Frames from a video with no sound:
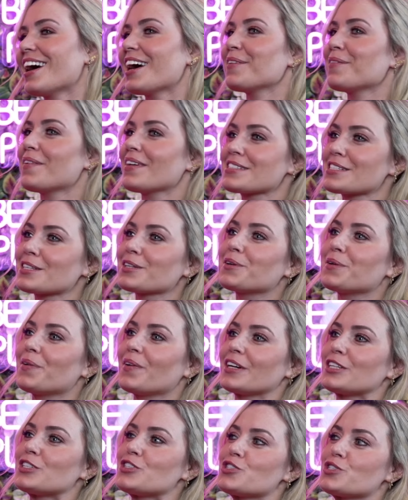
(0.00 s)
wasn't
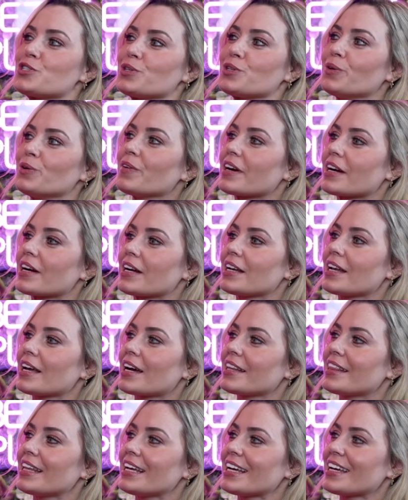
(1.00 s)
quite sure. Like,
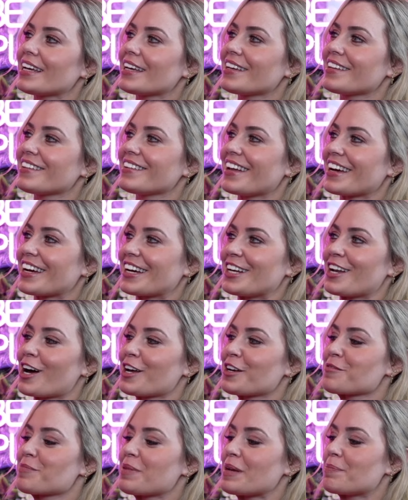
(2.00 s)
I think, like a
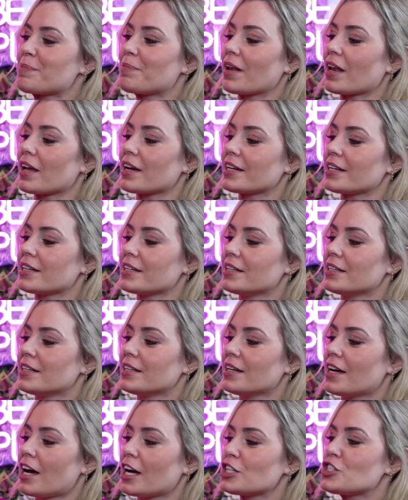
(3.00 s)
lot of people, I
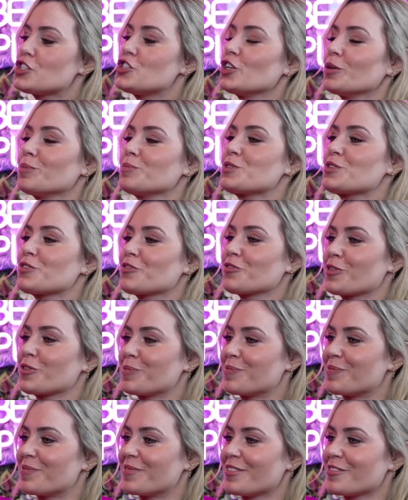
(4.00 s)
I jumped
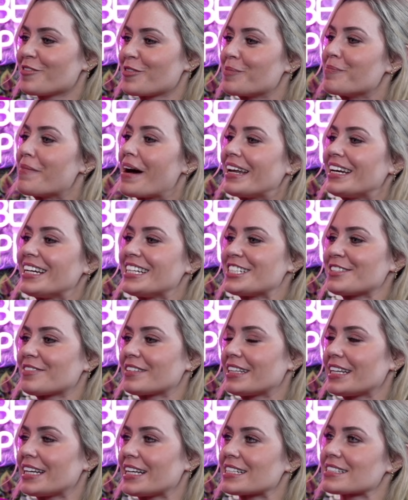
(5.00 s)
from many
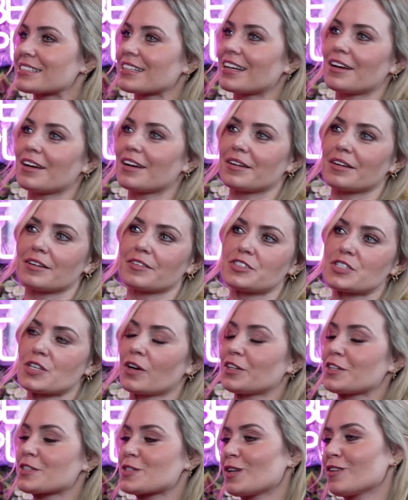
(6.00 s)
different things.
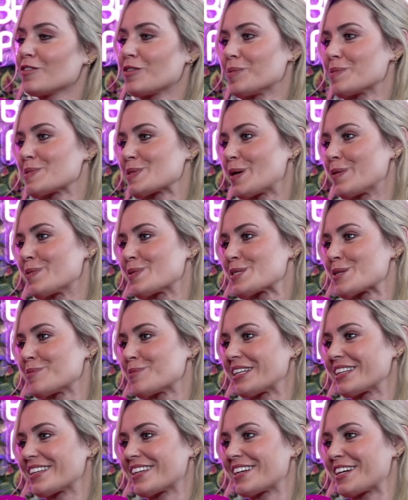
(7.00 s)
Sonia Sullivan was always
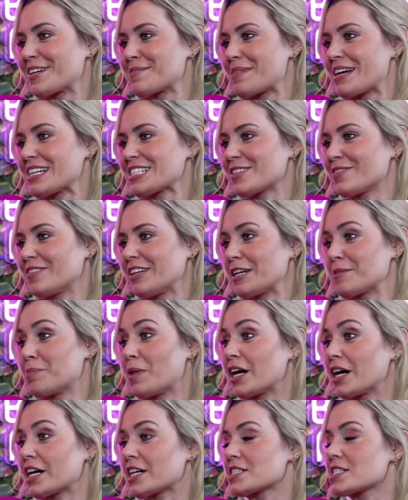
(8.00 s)
somebody that I massively
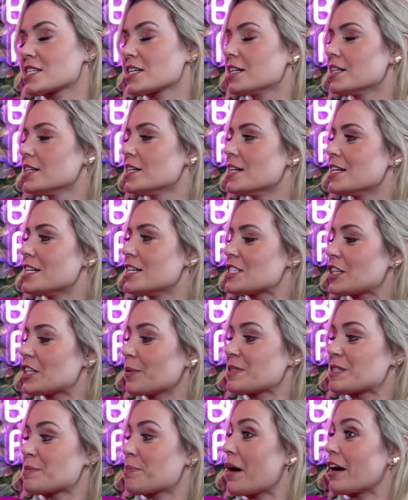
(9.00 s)
admired. So there
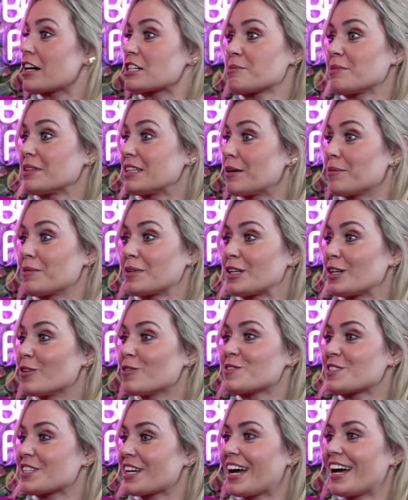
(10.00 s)
was a part of me that would
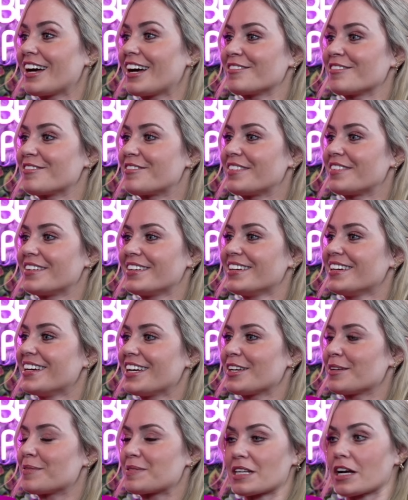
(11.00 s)
love to have.
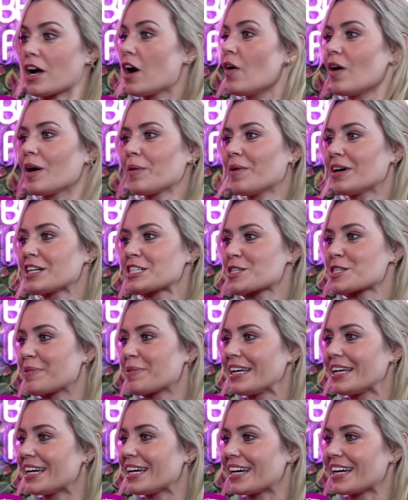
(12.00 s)
He was like, "Oh, I want to
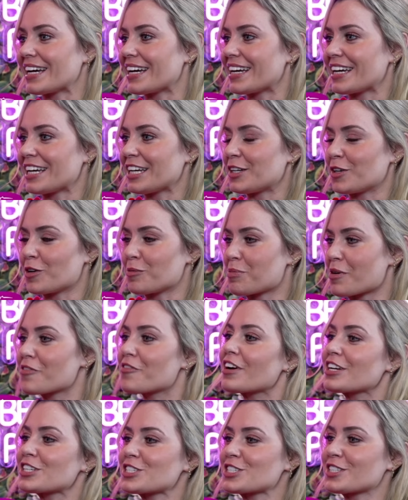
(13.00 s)
be a
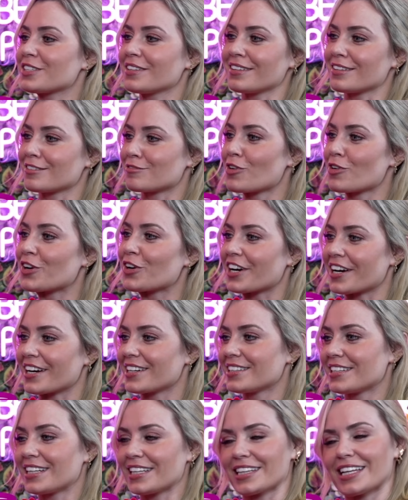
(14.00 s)
professional runner,"
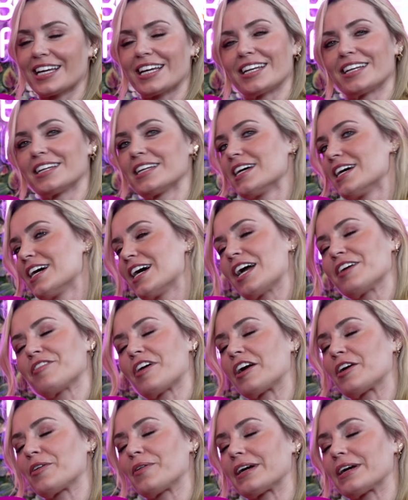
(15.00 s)
and then I
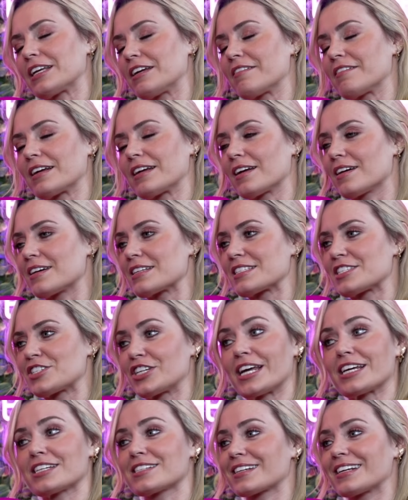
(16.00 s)
very quickly realized
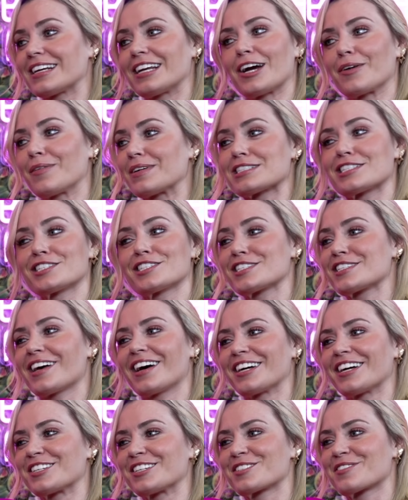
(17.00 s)
genetically I wasn't
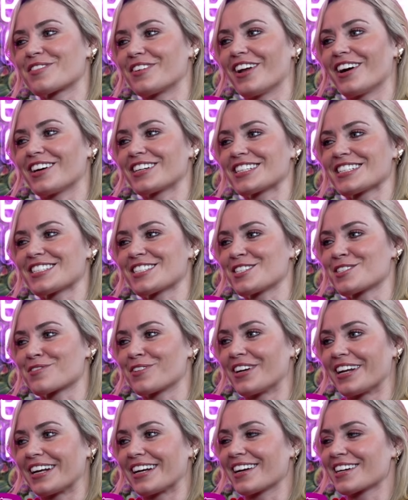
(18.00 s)
designed for long distance
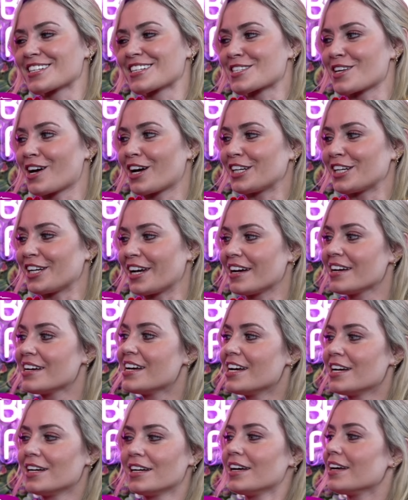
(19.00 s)
running like Sonia.
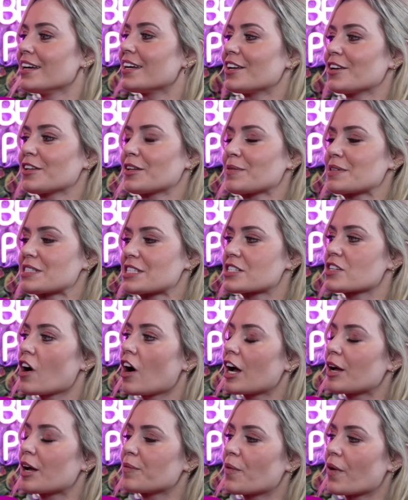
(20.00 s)
There was a
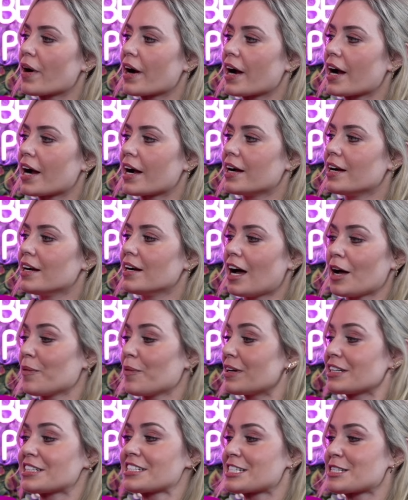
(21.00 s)
time where I
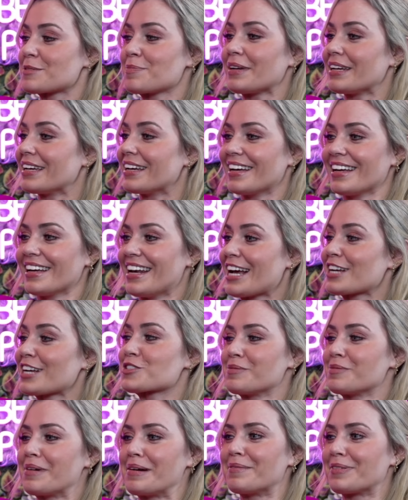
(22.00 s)
wanted to be an
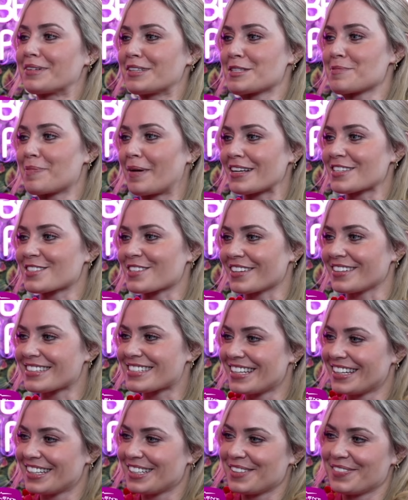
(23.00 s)
extra member of the Spice
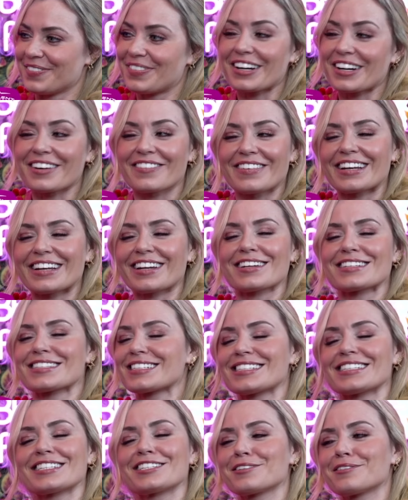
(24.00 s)
Girls, but I realized I
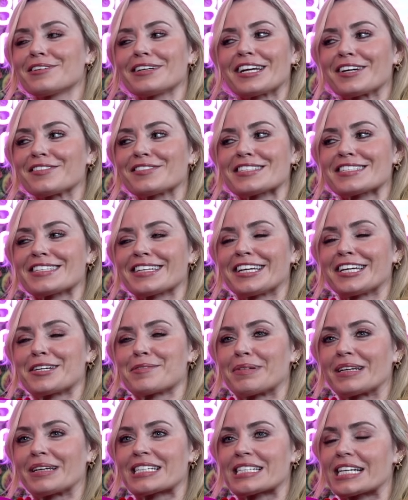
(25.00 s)
didn't quite have the singing
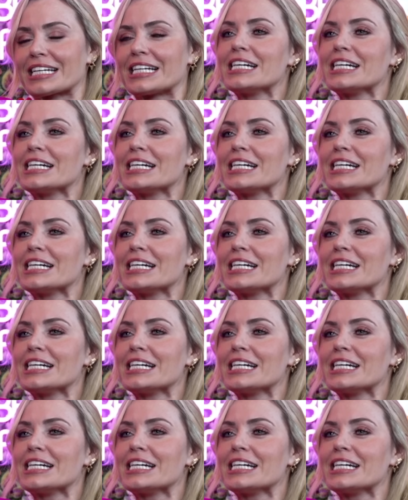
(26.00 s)
ability.